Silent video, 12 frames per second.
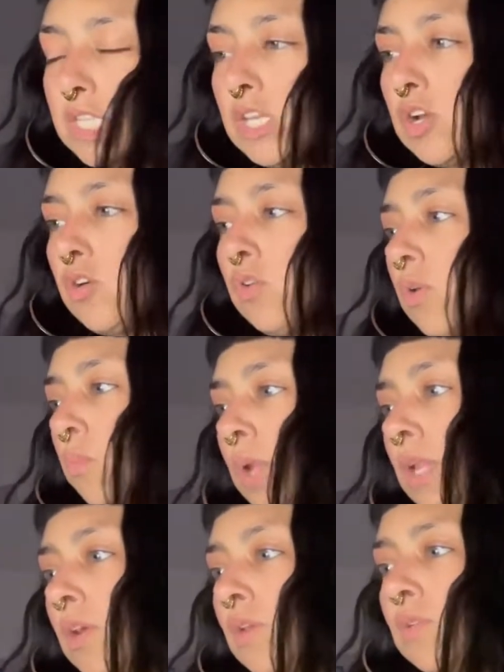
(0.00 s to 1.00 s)
you know,
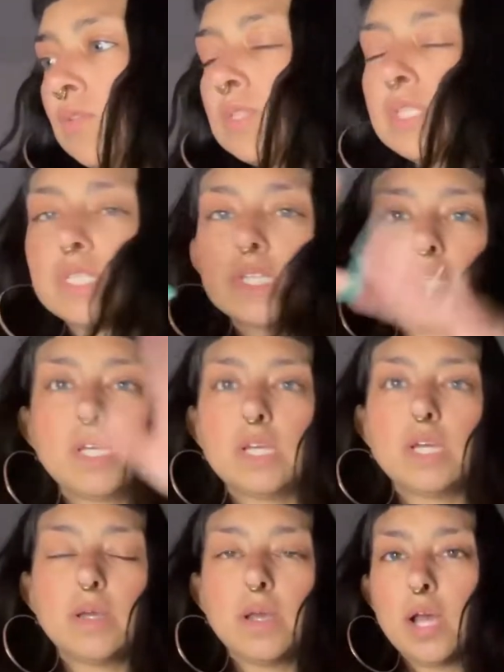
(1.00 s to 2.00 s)
windows
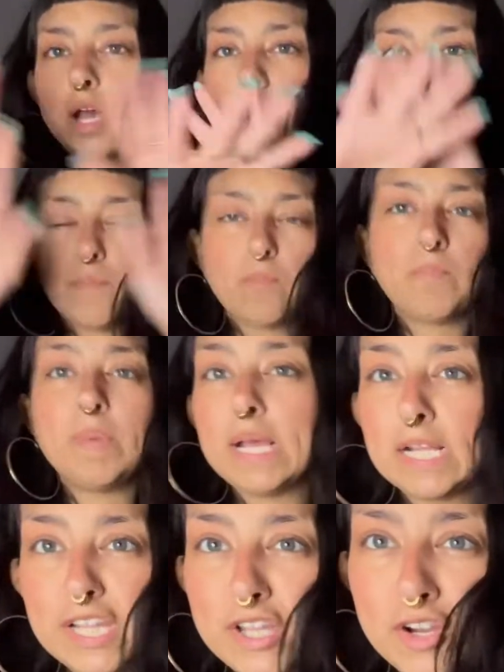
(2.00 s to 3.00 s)

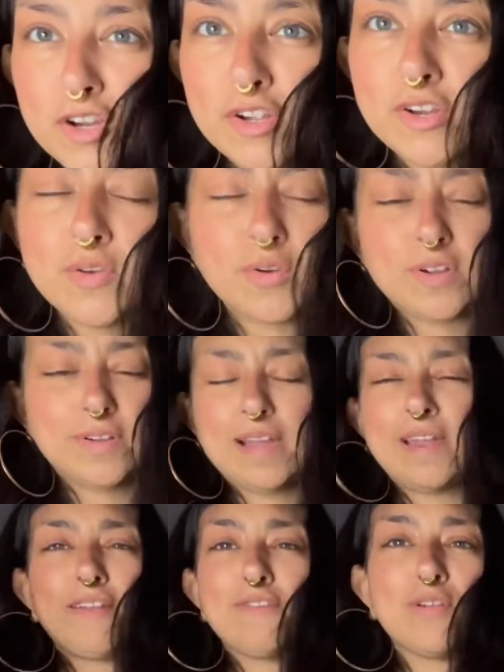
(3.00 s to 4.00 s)
being cleared, or
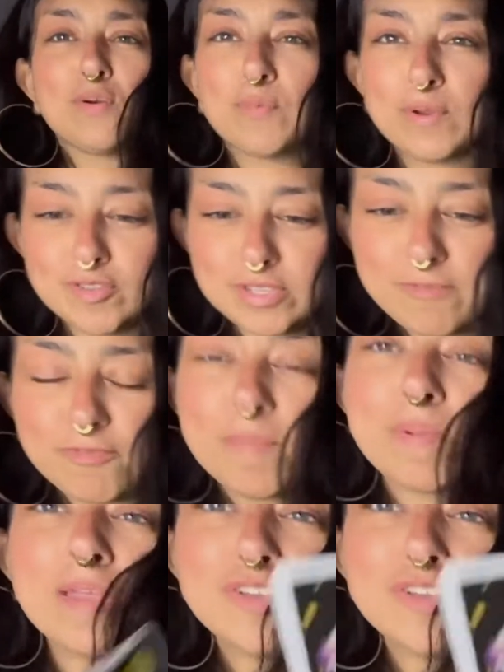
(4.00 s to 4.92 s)
I don't even know where windows came from, but I